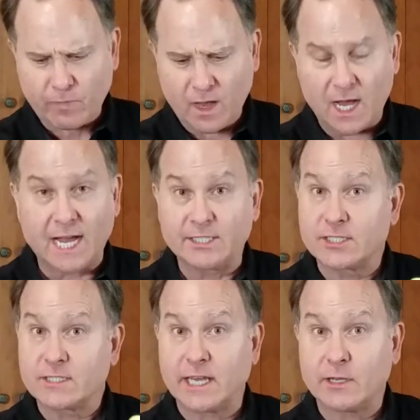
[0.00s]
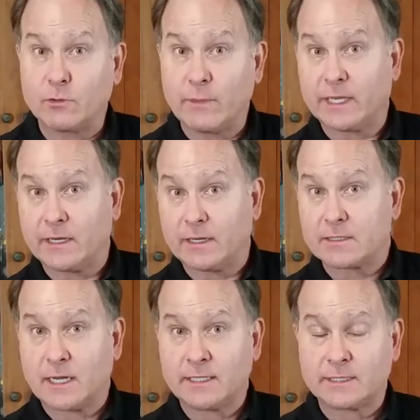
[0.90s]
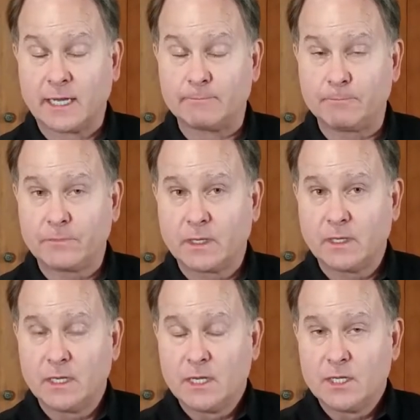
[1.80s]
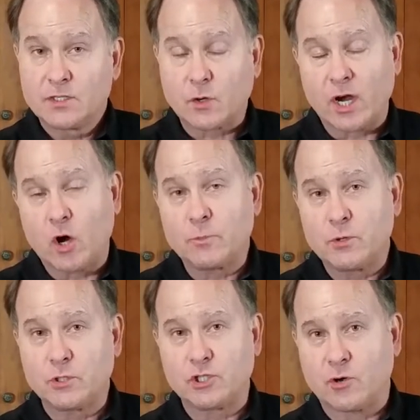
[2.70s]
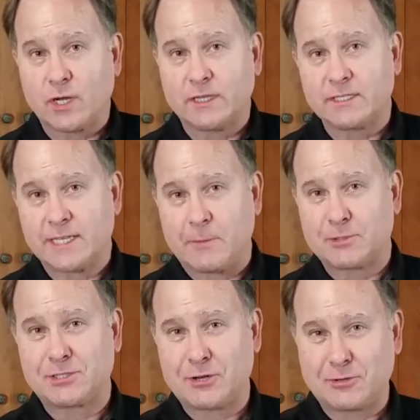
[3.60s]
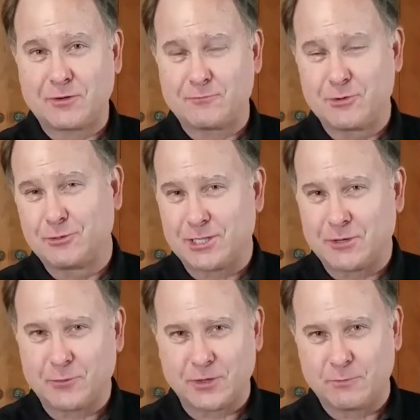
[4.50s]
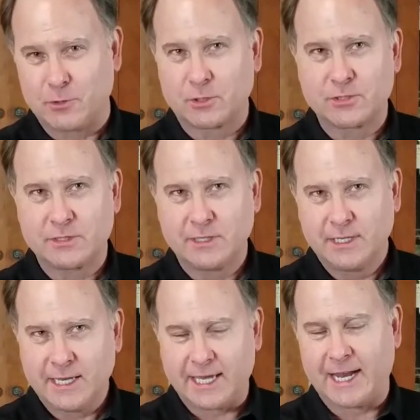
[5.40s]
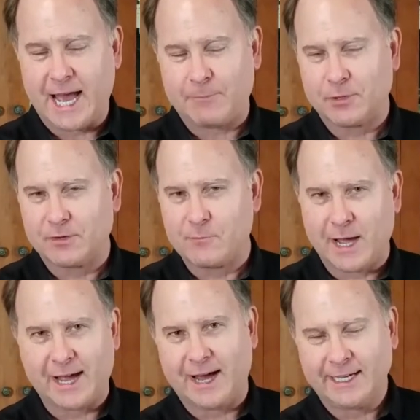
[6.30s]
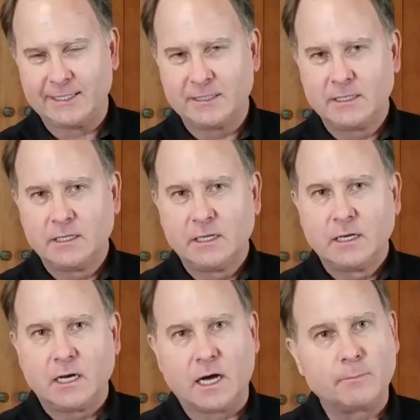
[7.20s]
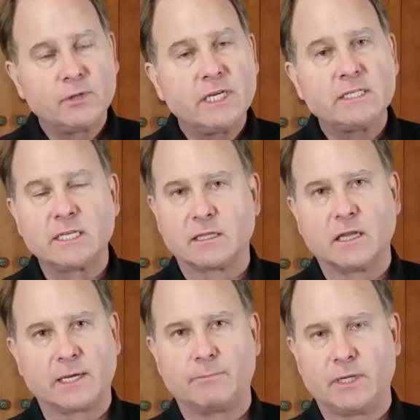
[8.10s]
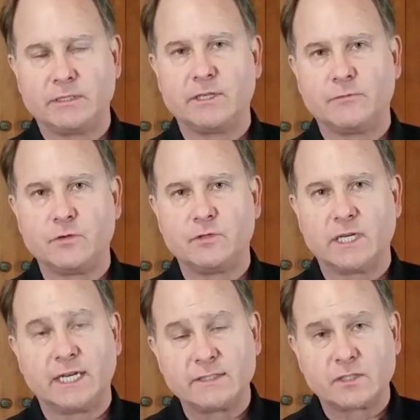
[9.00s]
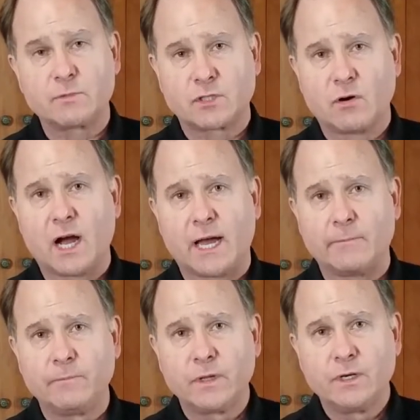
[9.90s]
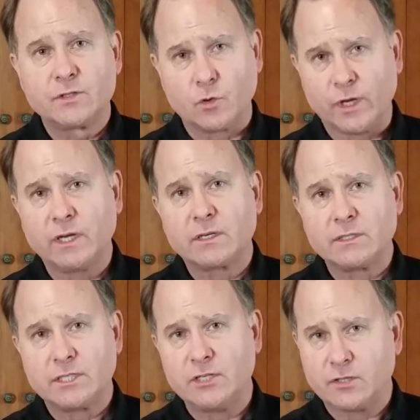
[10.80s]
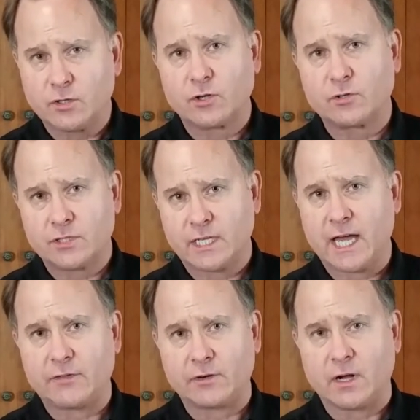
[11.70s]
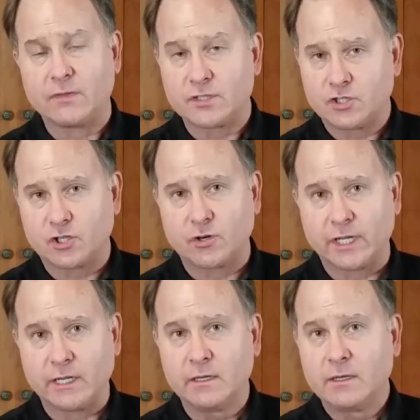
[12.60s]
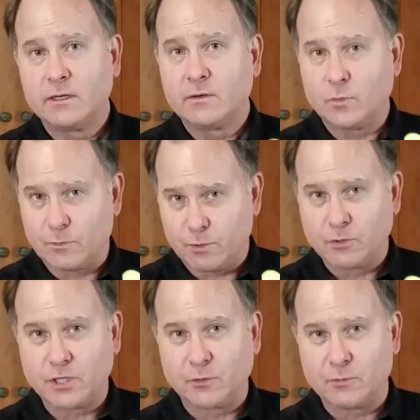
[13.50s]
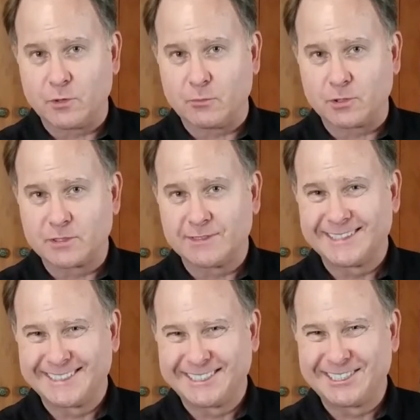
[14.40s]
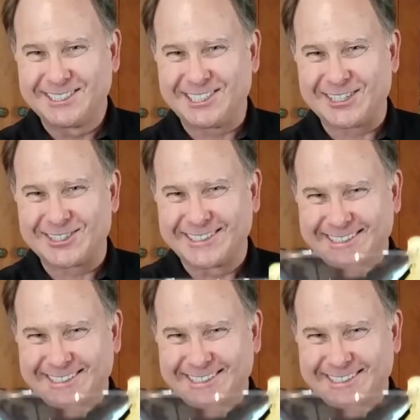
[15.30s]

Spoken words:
I just think it would make it an exciting time. So I hope you enjoyed this episode of Boozing with Boomers, an apple of my eye. Please hit the like button if you did, and subscribe so we can continue to learn together on this journey with Boozing with Boomers. Cheers.